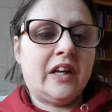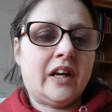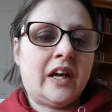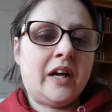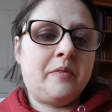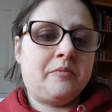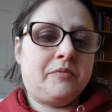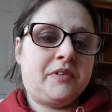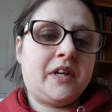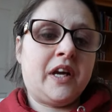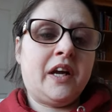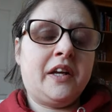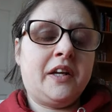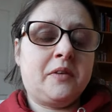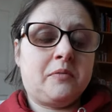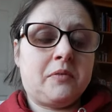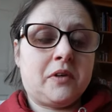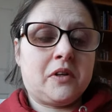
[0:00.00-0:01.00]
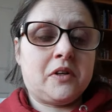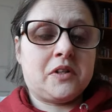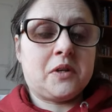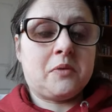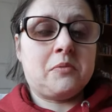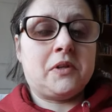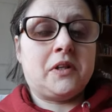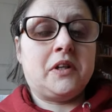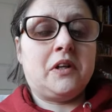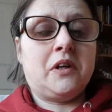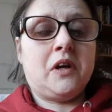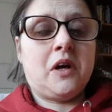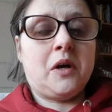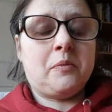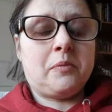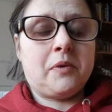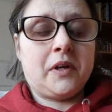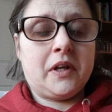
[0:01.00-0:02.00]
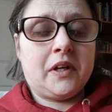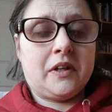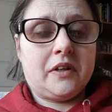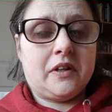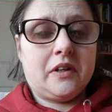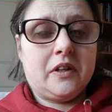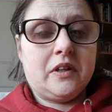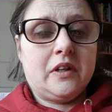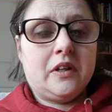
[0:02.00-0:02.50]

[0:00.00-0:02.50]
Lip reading: I'm tired because I'm in a lot of pain.